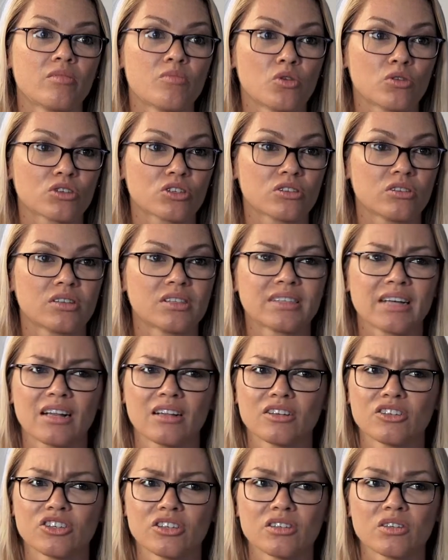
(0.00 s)
emotional
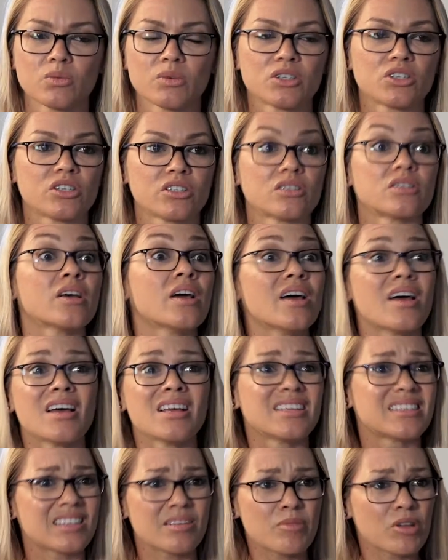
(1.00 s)
intelligence, which is
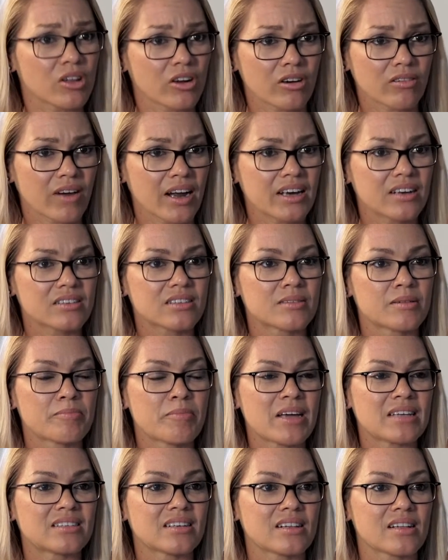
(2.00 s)
similar, right? It's
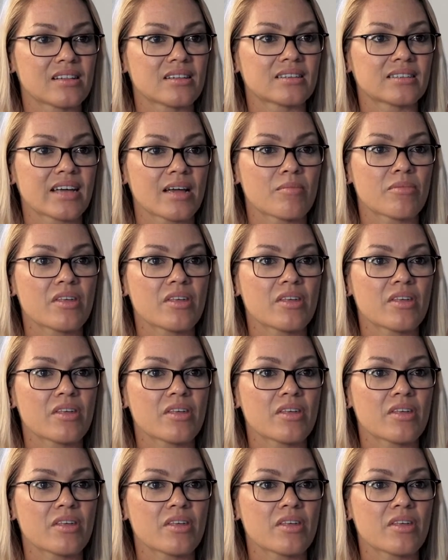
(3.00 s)
basically the same